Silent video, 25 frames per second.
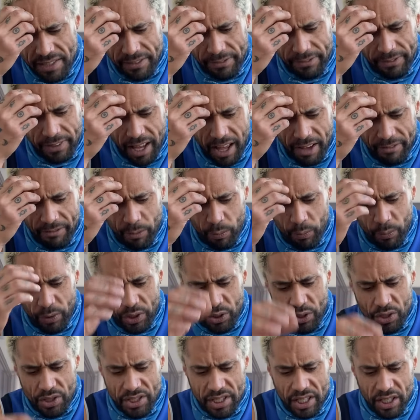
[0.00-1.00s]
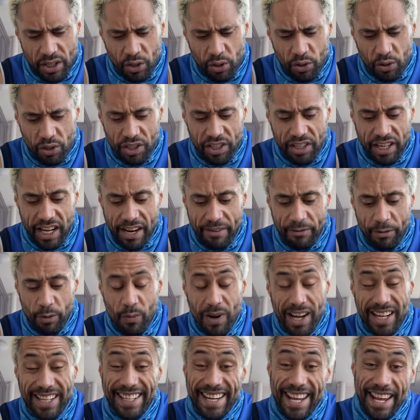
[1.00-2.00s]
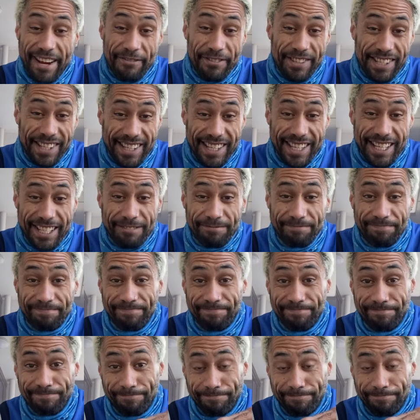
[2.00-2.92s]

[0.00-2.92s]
of love and when you see the good in everyone and everything.